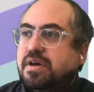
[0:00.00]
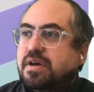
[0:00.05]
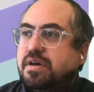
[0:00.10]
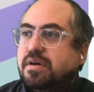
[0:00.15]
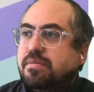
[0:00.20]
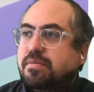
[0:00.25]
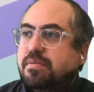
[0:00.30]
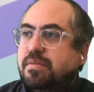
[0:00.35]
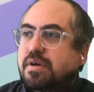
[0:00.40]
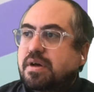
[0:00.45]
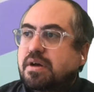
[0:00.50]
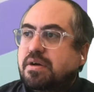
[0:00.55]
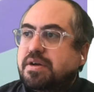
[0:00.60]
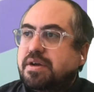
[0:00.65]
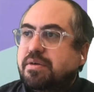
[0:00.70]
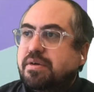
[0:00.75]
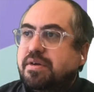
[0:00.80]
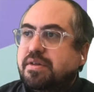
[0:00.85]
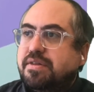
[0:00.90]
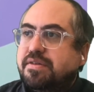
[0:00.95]
I'll
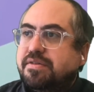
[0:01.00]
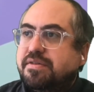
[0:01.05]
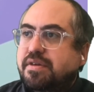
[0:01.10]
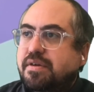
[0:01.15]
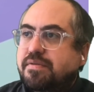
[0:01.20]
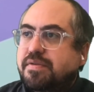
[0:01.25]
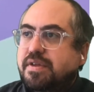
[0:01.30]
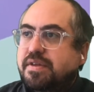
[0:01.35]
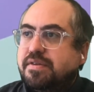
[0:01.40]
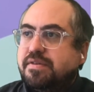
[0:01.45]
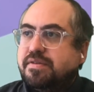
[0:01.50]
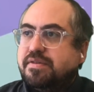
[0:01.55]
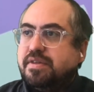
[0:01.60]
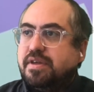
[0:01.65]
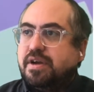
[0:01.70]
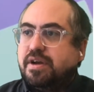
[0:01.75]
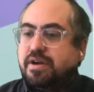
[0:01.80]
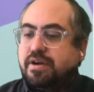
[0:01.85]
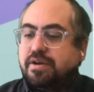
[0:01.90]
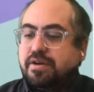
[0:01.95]
get rid of the stuff that's
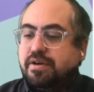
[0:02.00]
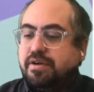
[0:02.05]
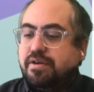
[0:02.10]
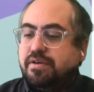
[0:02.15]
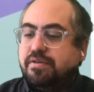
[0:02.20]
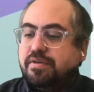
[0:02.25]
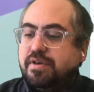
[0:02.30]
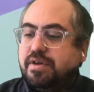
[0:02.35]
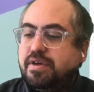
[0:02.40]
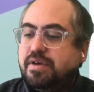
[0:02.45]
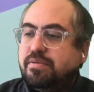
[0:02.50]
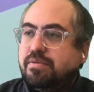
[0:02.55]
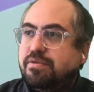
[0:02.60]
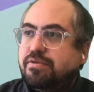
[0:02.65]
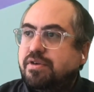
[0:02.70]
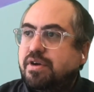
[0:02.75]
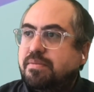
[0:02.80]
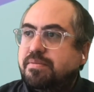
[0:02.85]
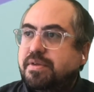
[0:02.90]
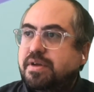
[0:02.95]
there currently. We'll
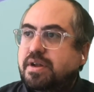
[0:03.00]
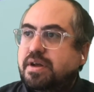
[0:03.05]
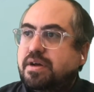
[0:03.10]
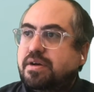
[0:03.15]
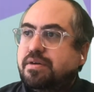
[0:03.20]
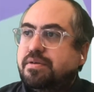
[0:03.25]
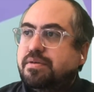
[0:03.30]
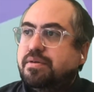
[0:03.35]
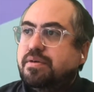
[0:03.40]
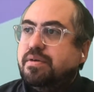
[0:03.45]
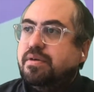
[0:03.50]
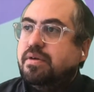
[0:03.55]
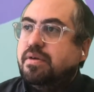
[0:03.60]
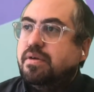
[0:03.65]
drop that out.